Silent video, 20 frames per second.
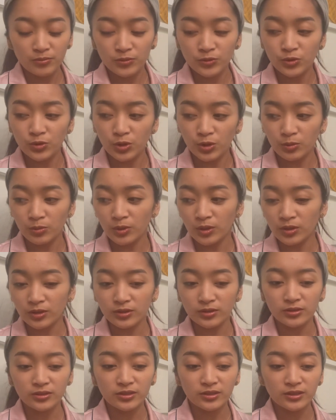
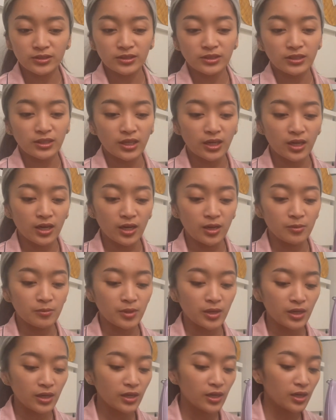normal
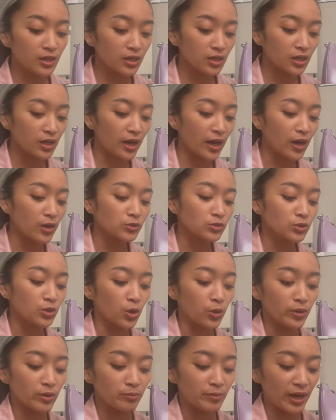um,
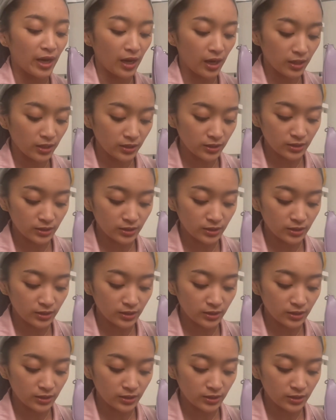outgoing bag